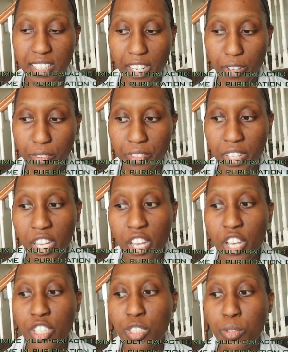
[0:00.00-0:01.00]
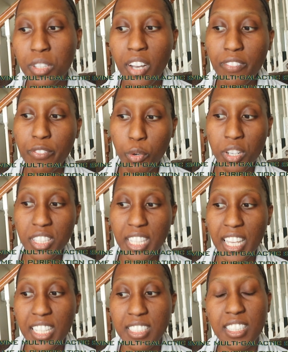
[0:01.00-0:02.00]
self to come forth
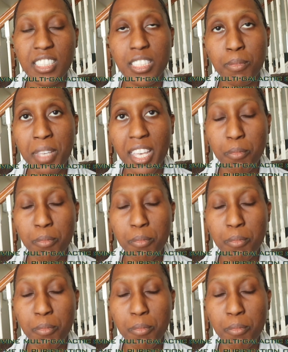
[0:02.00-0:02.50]
and assist me